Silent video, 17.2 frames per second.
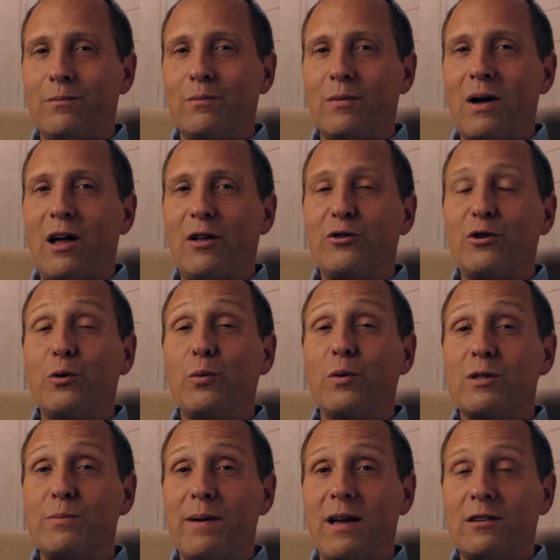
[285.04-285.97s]
I'll do
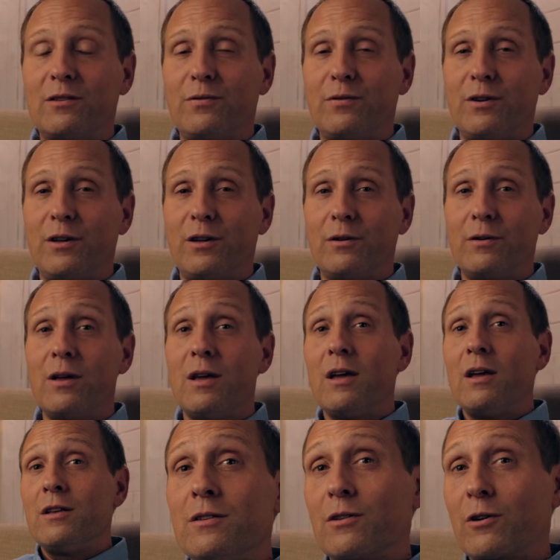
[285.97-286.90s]
what's best for you.
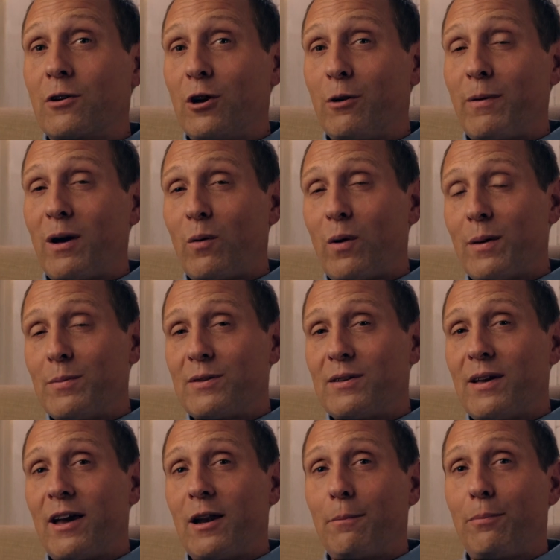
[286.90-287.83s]
So go to my
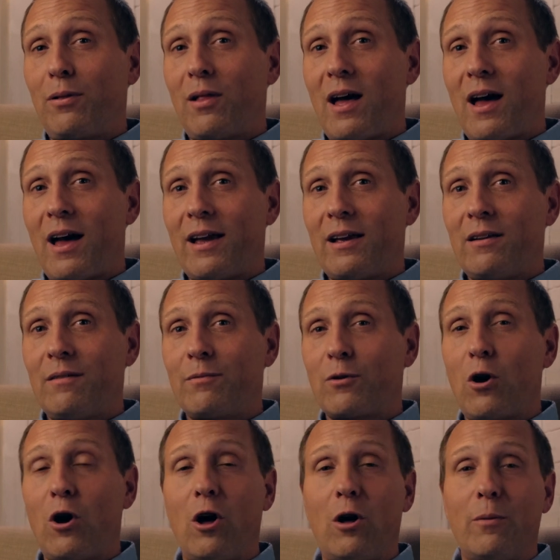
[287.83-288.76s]
website, apply,
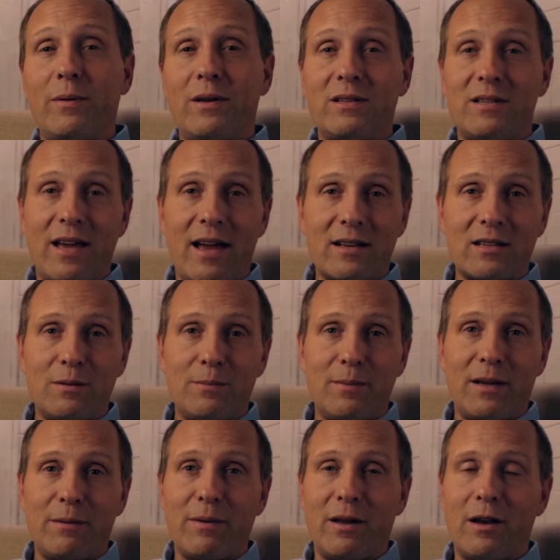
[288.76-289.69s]
call me, text
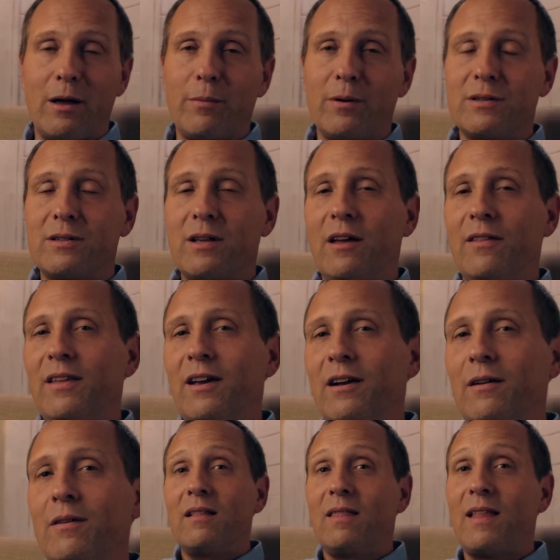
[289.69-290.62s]
me, my number's on
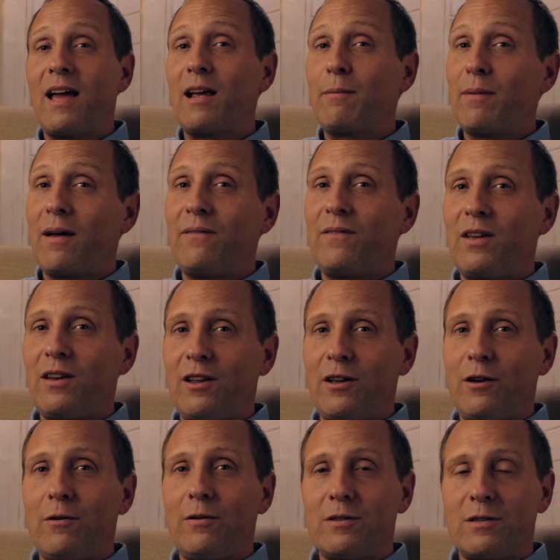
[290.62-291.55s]
there. Like my
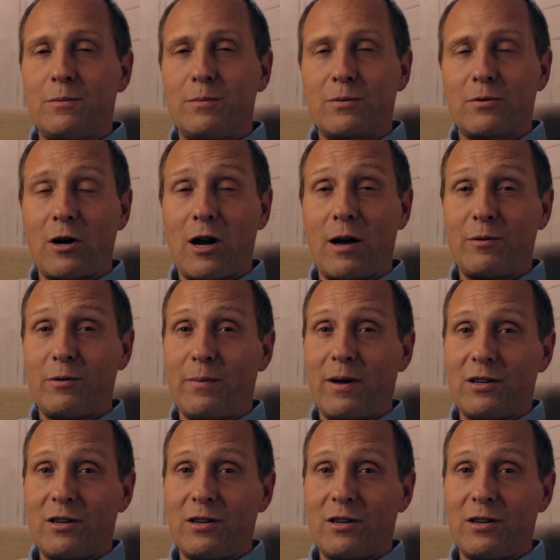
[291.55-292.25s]
video and subscribe to my